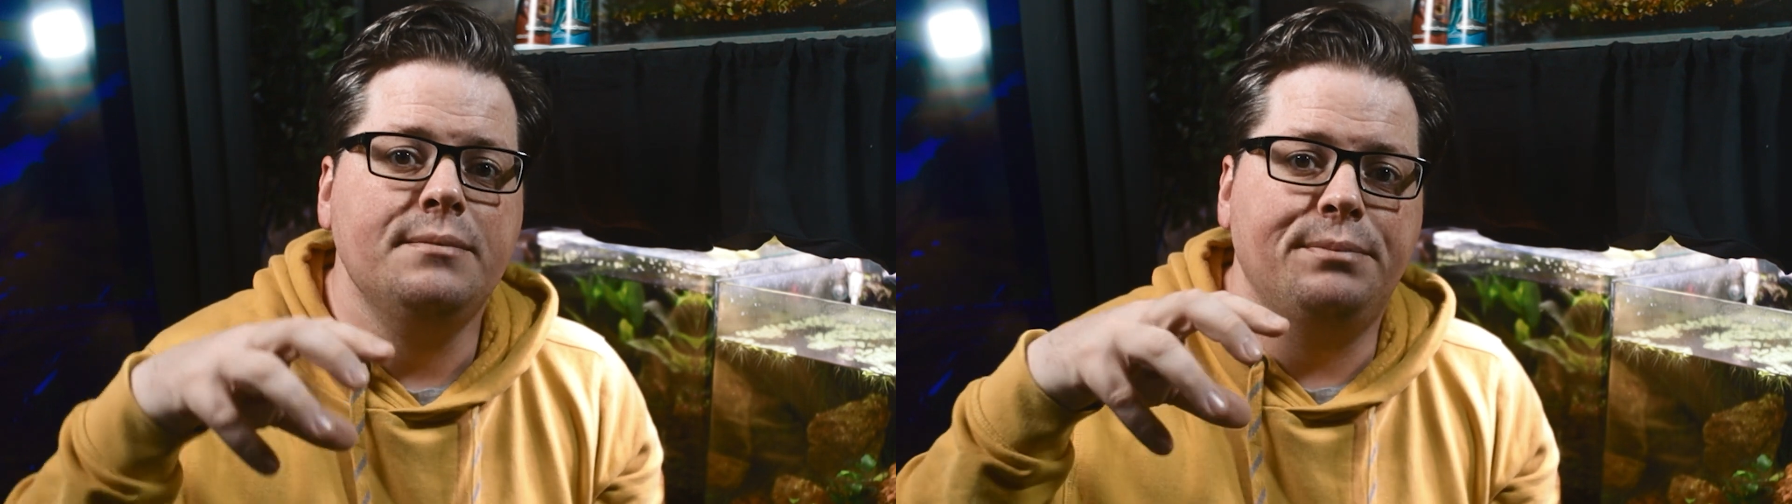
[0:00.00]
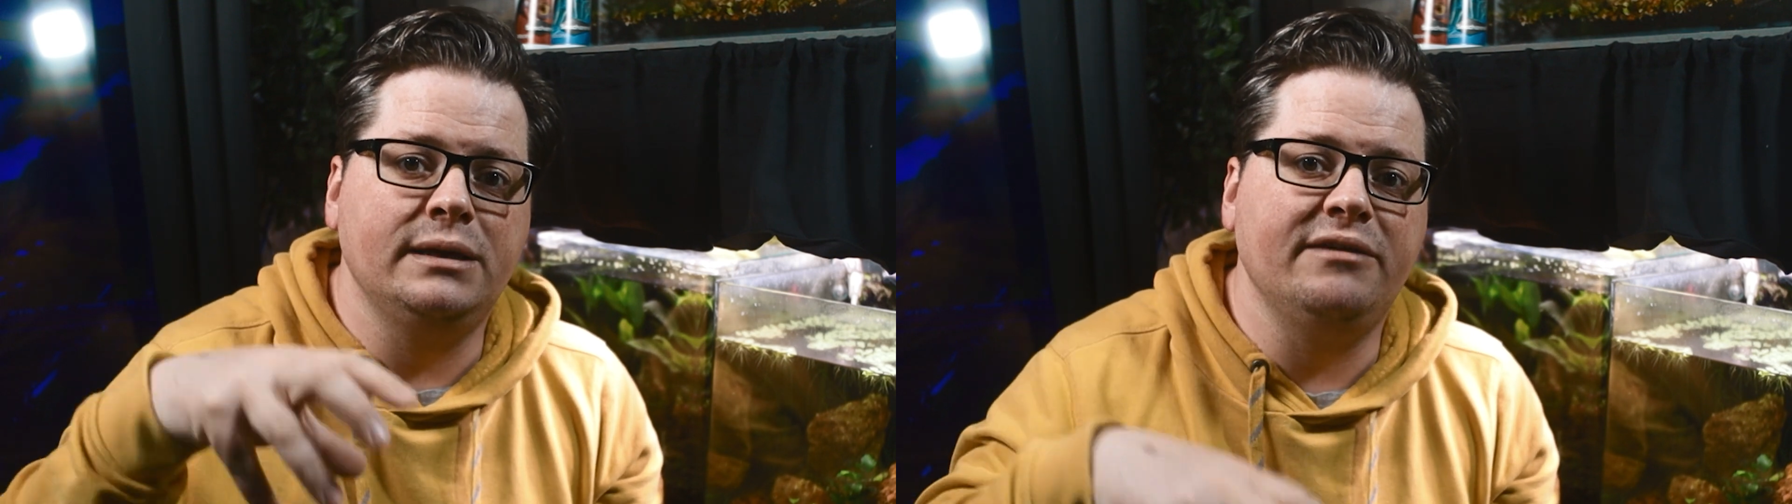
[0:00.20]

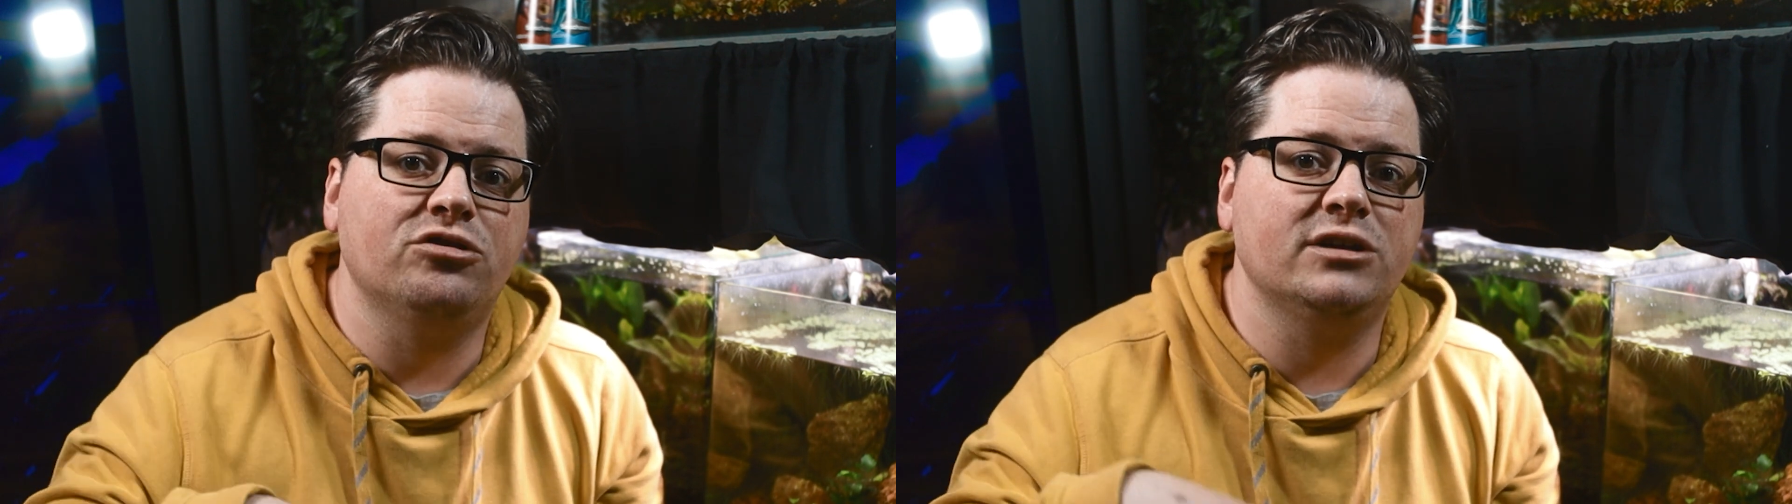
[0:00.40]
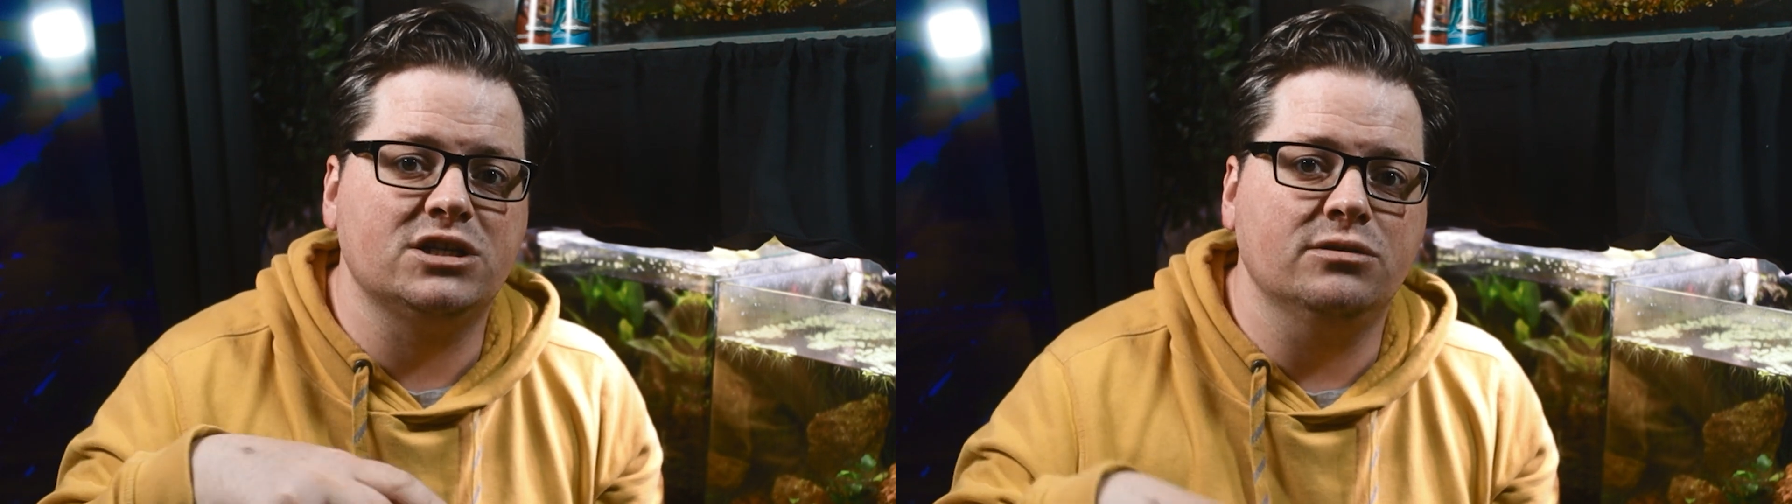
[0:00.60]
beneath
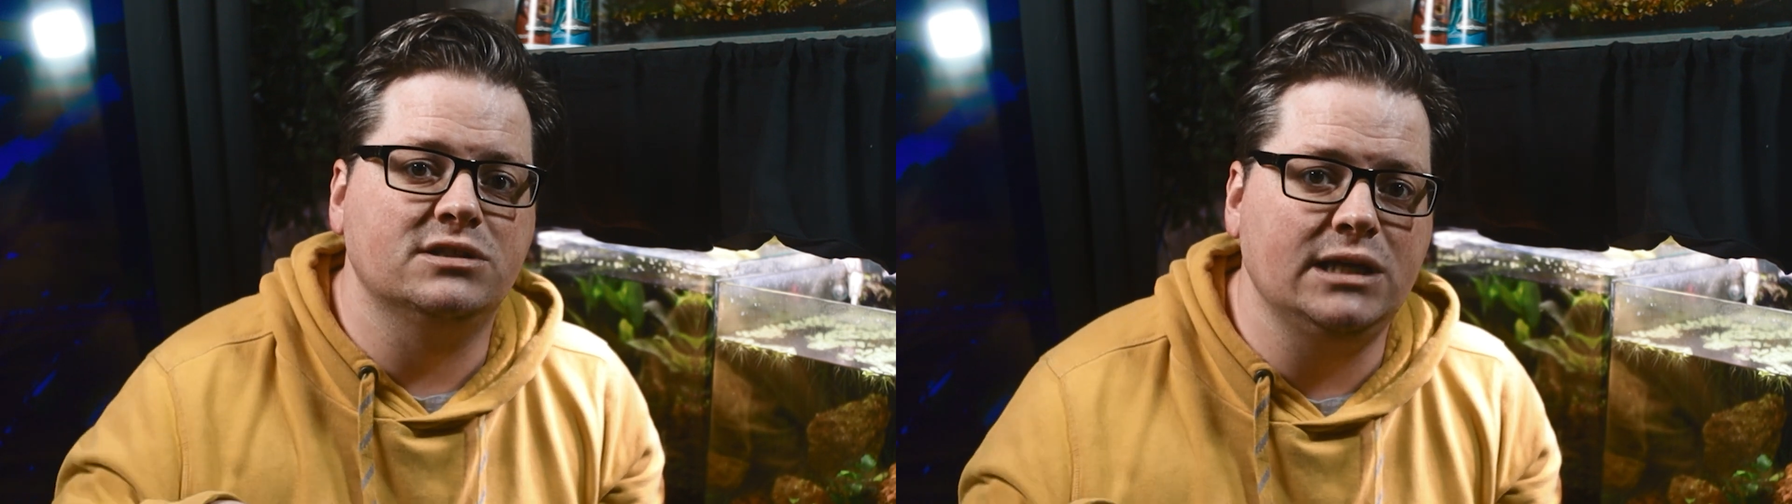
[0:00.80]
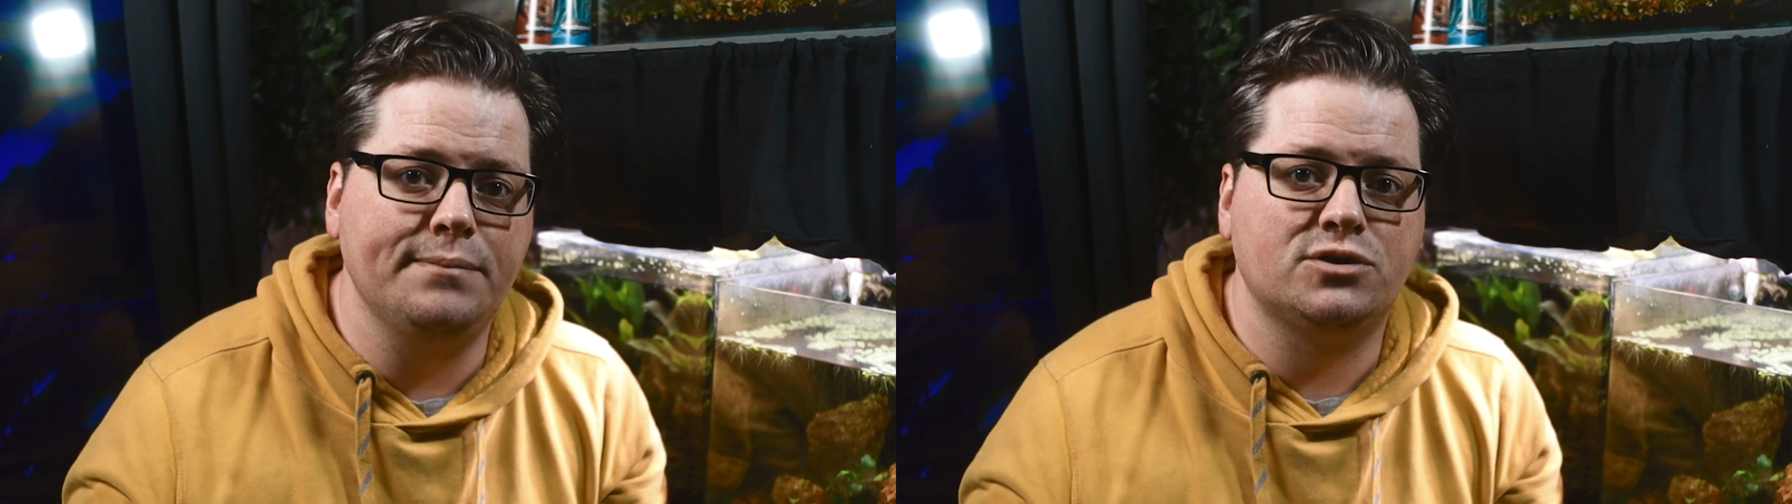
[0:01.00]
traditional
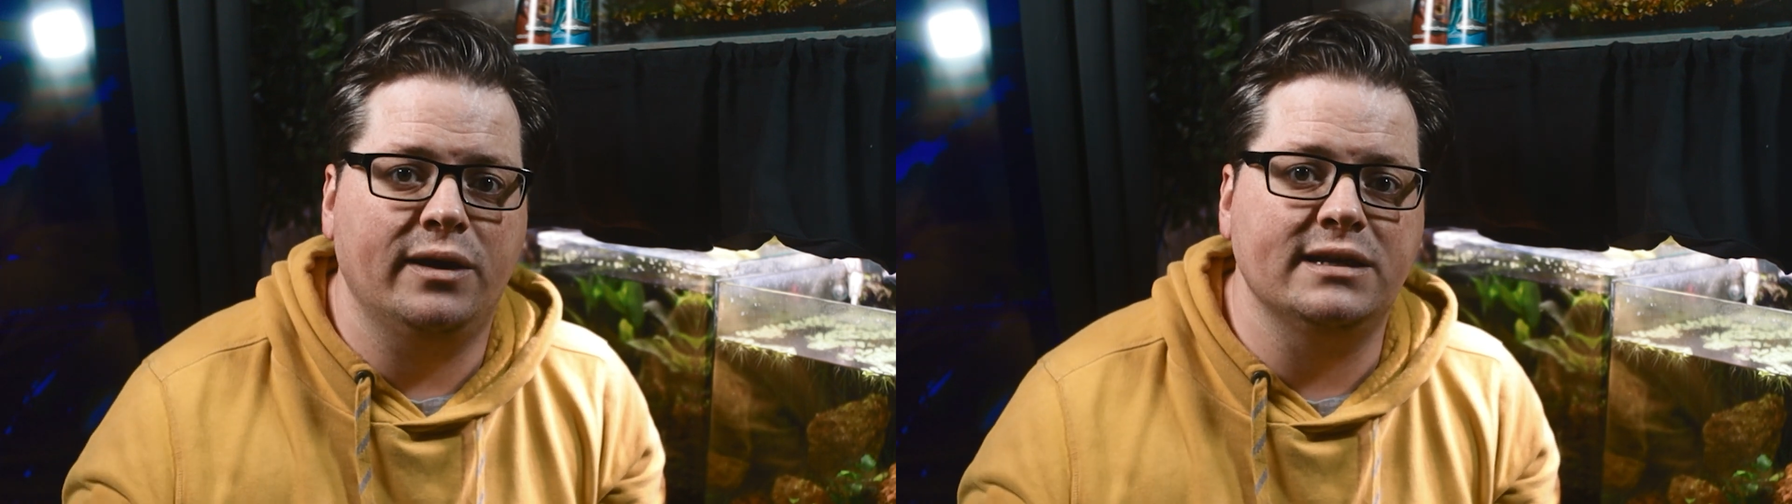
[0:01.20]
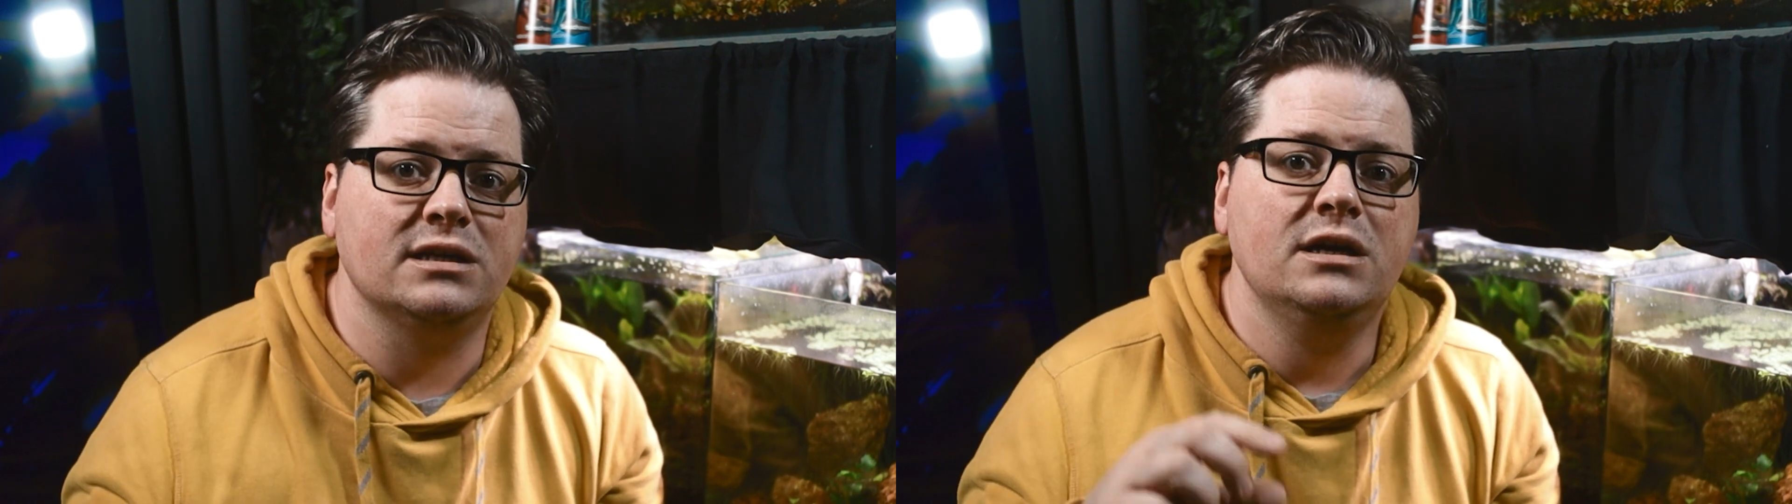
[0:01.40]

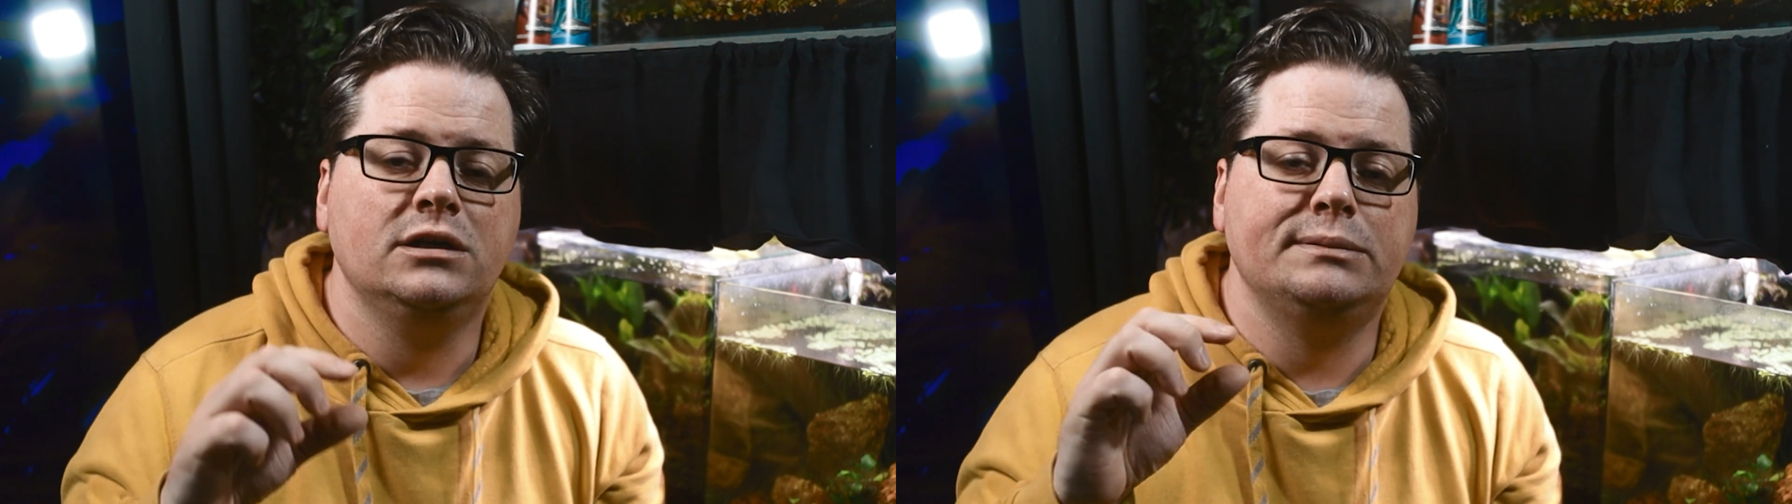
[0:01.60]
substrates